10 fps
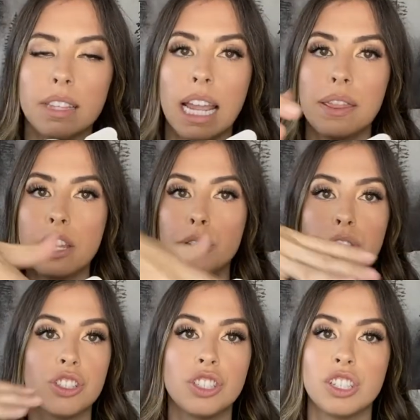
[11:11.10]
And then you can
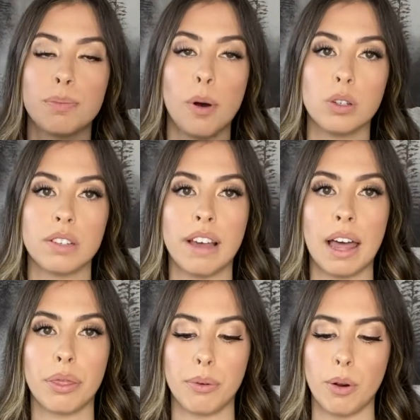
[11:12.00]
just dispose of that
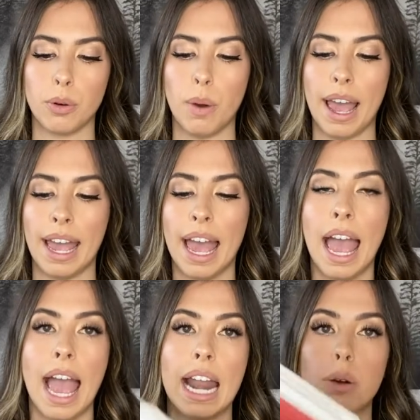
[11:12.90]
and throw it away.
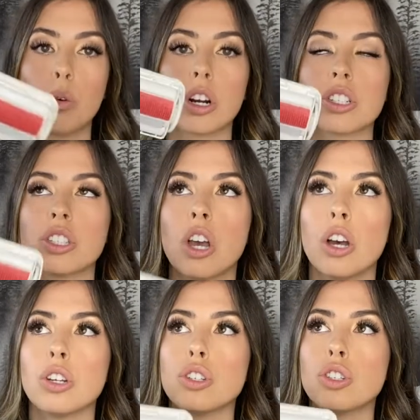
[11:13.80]
And it works
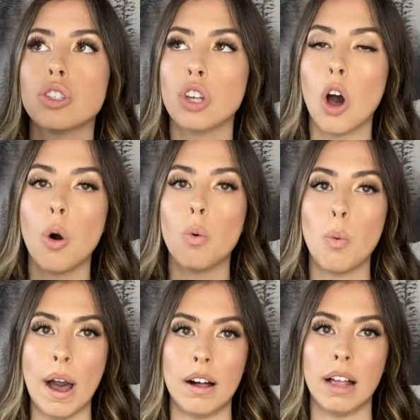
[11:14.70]
so
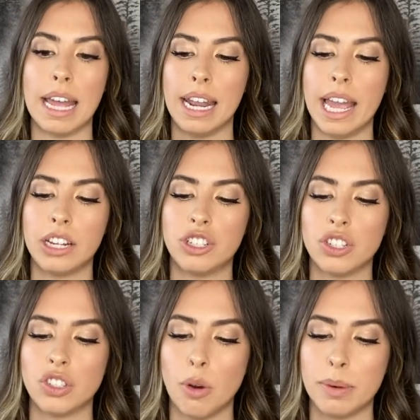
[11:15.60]
well. And it's
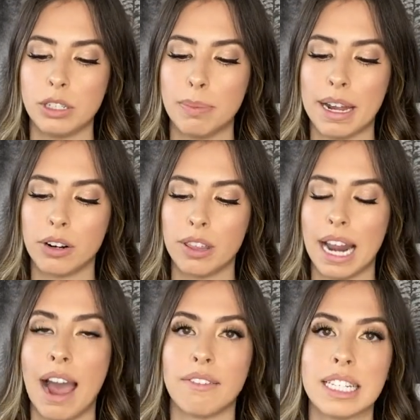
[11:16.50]
just so much better than
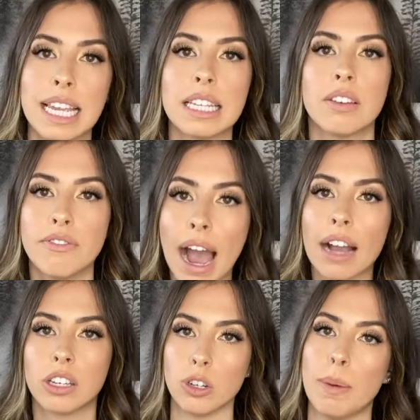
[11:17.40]
having to take the
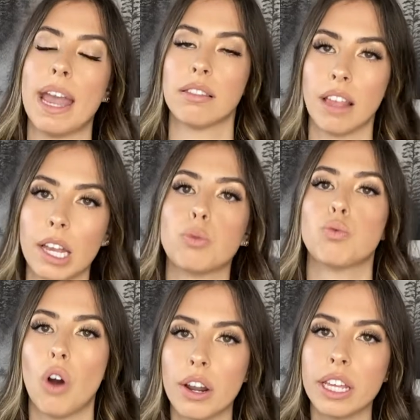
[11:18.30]
vacuum and like
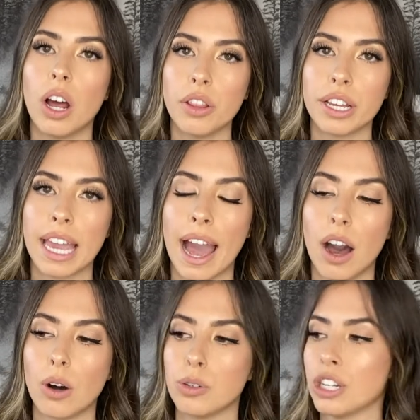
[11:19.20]
run it on the
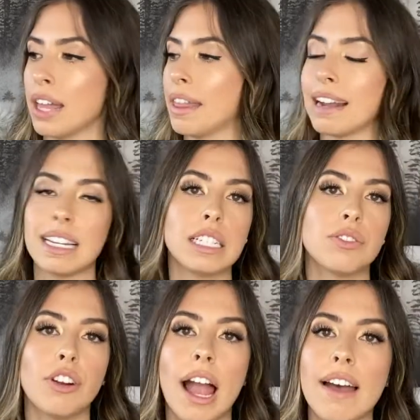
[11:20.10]
couch, and that takes
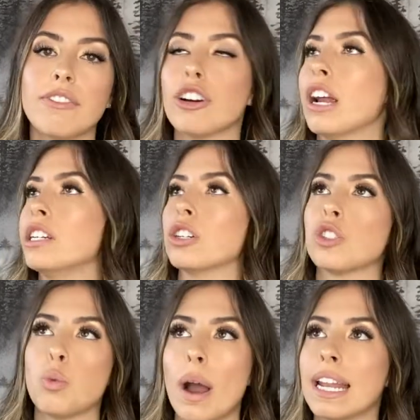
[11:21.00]
forever and you're
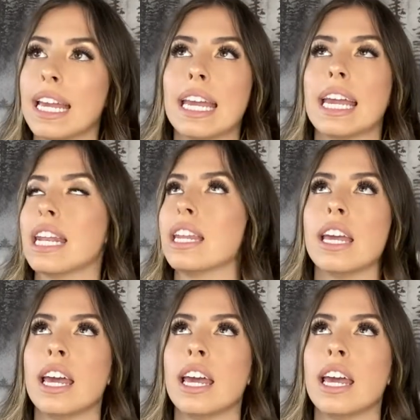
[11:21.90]
sweating. And